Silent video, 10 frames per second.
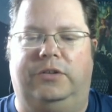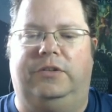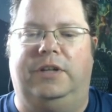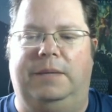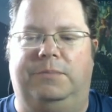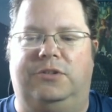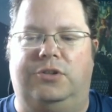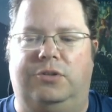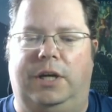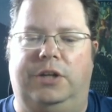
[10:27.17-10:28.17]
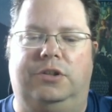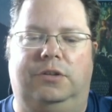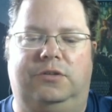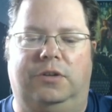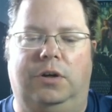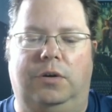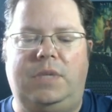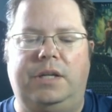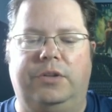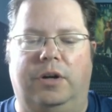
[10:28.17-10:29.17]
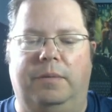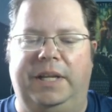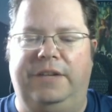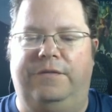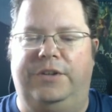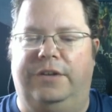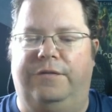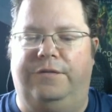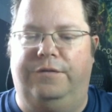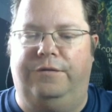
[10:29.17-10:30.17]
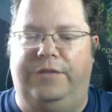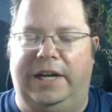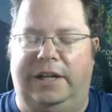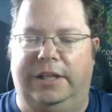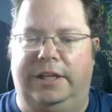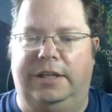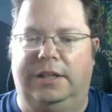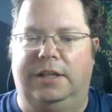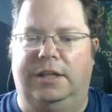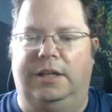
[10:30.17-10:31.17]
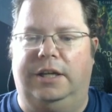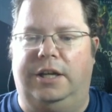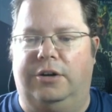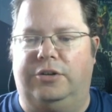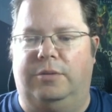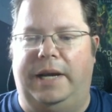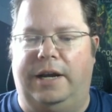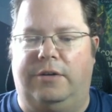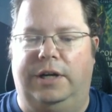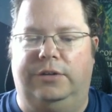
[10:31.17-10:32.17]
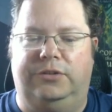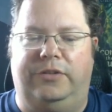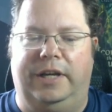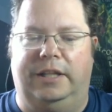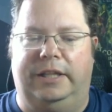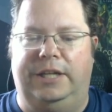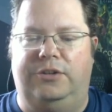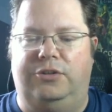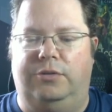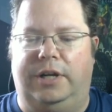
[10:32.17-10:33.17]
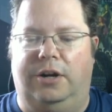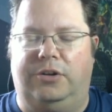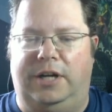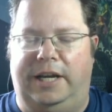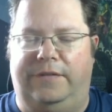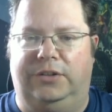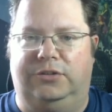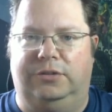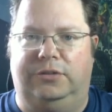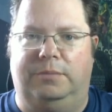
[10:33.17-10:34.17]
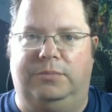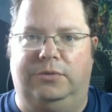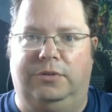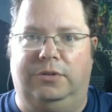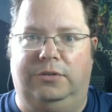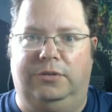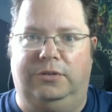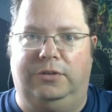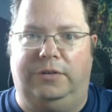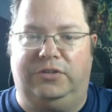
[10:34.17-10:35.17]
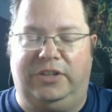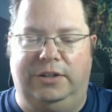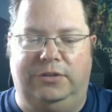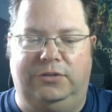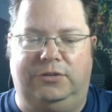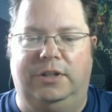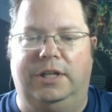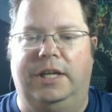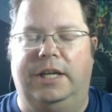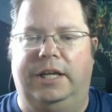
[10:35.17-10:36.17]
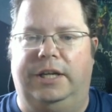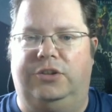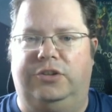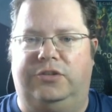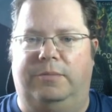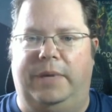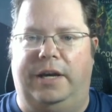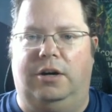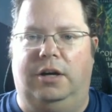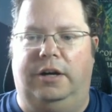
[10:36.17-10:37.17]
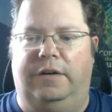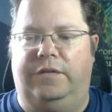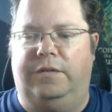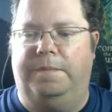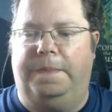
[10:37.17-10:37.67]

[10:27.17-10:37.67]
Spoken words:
type situation. So there are many valid character backgrounds that can lead to a character having a certain number of skills. It's just a matter of